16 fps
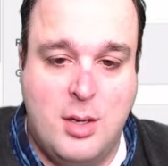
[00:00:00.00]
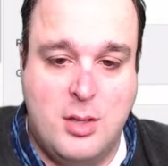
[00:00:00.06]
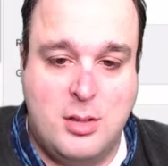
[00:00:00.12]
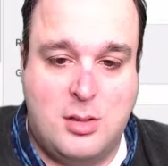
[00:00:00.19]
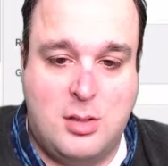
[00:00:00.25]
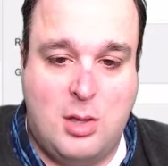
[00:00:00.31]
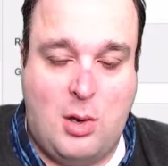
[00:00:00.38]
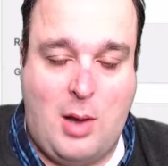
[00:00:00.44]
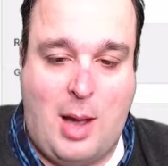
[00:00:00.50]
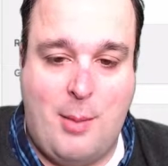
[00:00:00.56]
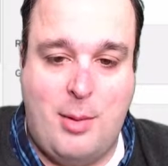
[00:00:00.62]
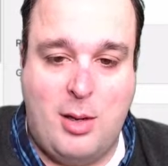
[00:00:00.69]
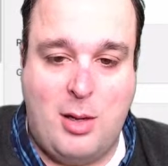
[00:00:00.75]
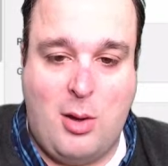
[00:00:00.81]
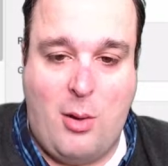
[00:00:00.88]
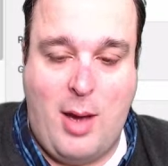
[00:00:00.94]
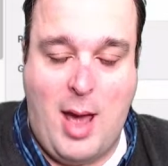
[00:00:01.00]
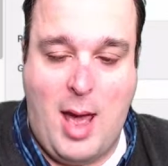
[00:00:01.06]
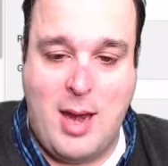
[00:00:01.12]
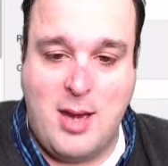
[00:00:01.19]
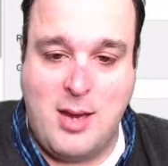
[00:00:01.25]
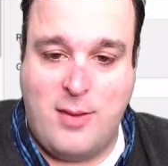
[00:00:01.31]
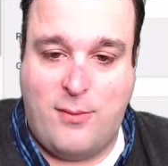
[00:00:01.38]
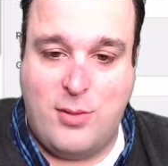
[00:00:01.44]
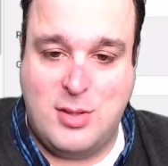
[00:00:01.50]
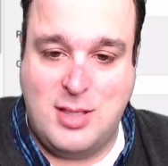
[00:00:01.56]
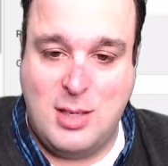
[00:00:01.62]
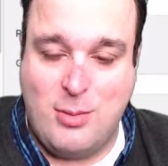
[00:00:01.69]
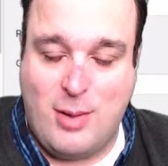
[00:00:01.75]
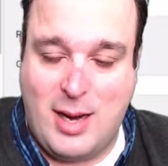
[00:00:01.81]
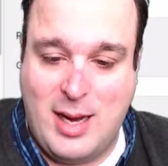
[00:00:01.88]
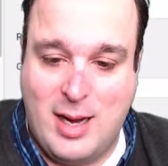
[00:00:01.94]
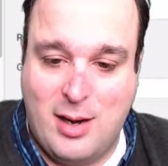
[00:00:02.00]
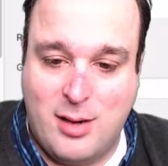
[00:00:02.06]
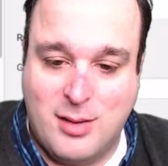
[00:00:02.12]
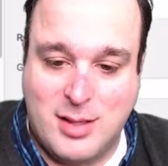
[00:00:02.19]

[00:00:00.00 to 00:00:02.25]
So I'm going to go ahead, and if you see right here,